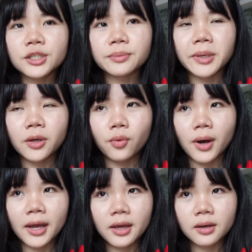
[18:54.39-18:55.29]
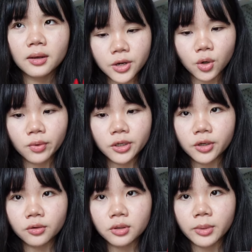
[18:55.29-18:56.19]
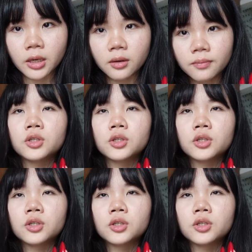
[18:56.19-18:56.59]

just being quiet. No one knows me.